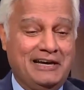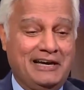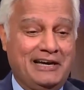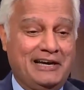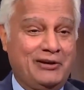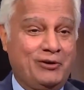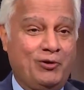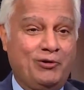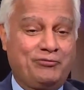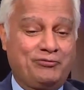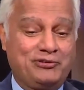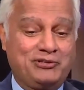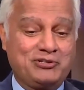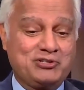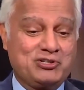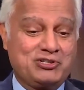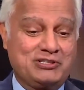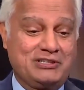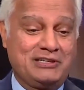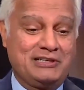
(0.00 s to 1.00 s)
I often
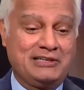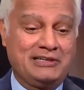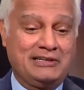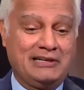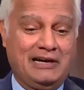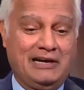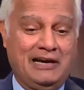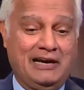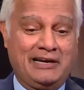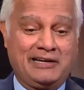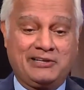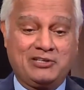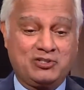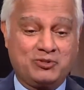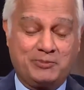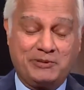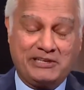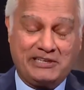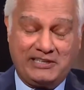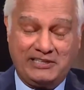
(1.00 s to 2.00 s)
say I can
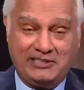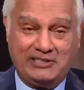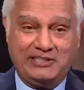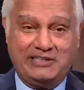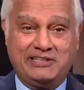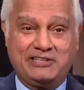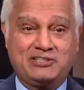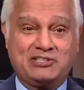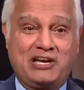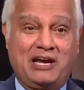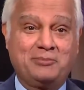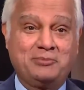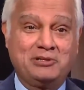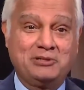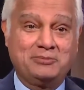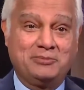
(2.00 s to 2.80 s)
speak Hindi and Tamil.